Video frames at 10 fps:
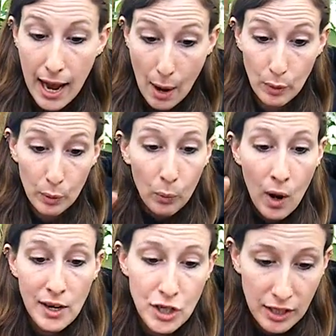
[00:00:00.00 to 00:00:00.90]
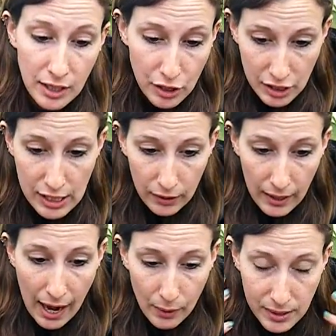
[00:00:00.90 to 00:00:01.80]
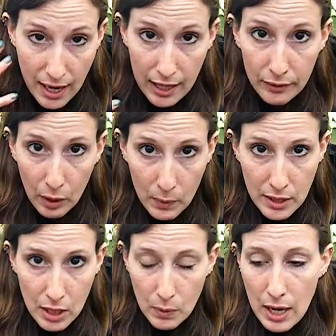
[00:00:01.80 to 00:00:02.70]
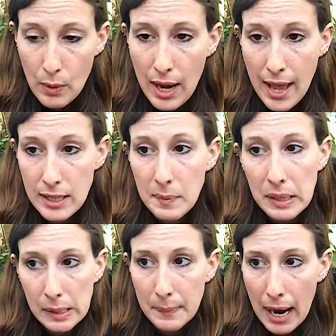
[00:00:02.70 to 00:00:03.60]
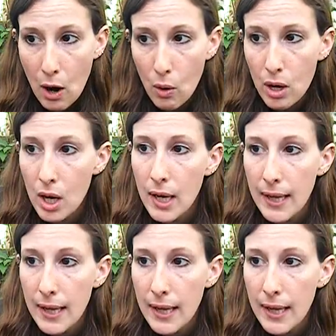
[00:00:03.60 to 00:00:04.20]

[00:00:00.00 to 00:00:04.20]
and we were watching these deer outside of our window. Now it had to be about